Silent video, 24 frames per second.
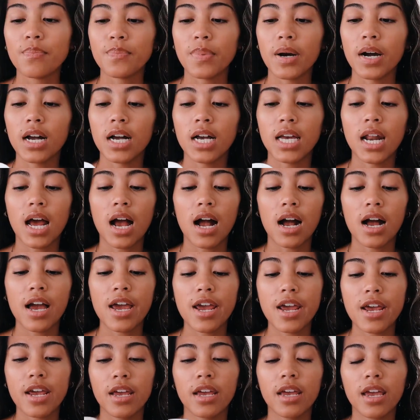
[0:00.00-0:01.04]
but
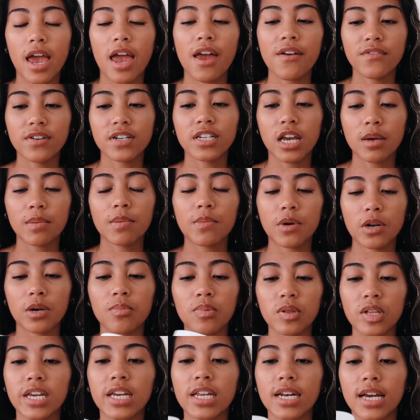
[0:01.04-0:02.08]
every time I'm on
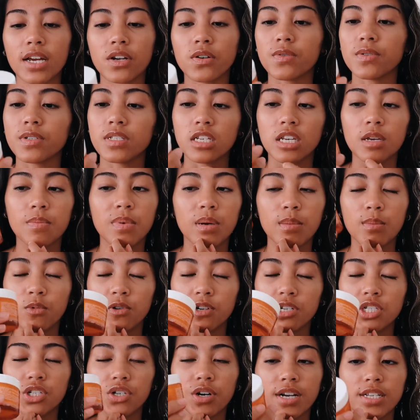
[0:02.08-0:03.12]
a plane, I always keep my
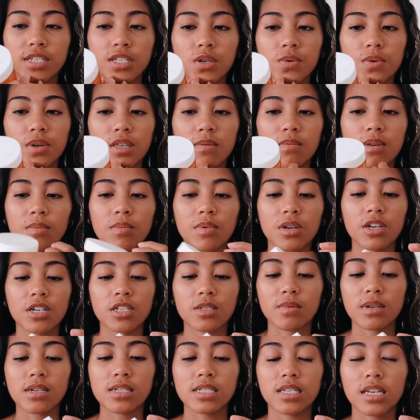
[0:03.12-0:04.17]
moisturizer with me
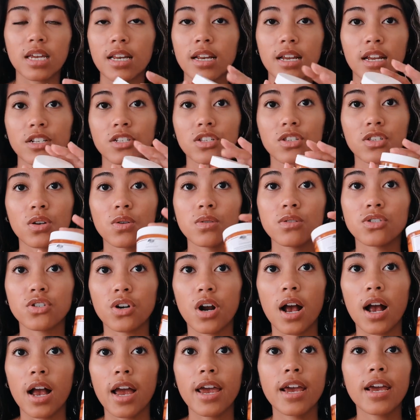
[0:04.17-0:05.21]
because my skin gets so
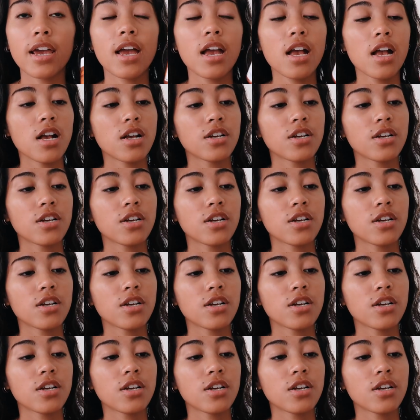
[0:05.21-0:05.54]
dry.